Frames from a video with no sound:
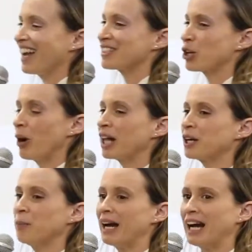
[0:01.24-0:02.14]
So
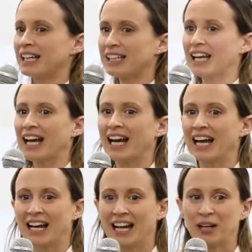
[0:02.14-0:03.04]
welcome back.
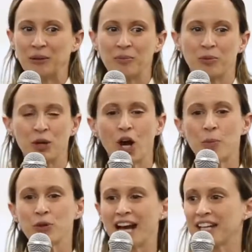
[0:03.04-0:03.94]
We
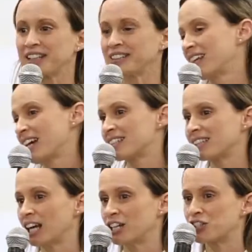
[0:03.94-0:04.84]
hope you had a nice
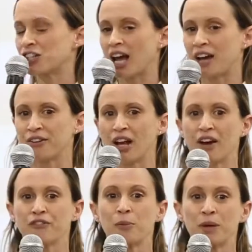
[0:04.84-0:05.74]
lunch, and
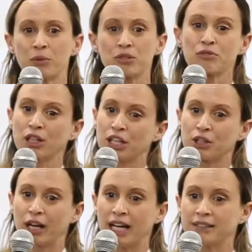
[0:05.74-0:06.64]
for me it was really
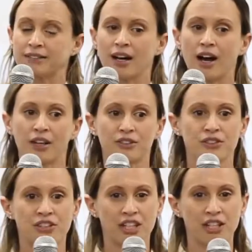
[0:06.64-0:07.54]
great to
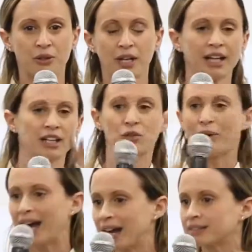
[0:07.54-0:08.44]
see you kind of
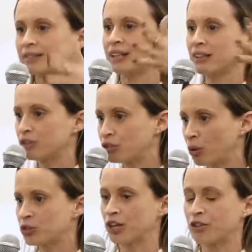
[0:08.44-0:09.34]
interact and get to
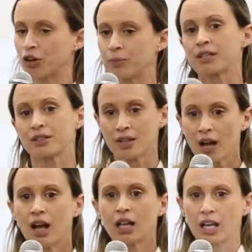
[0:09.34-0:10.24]
know each other because,
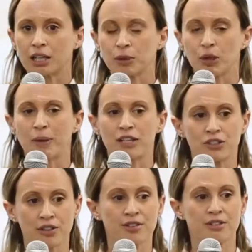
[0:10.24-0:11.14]
like Miri
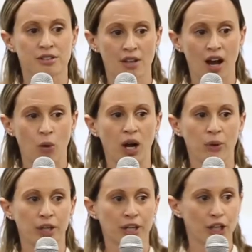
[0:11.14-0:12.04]
mentioned, this is why
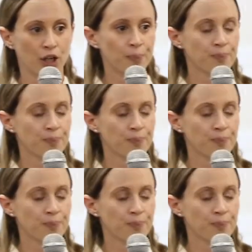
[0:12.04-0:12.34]
we're here.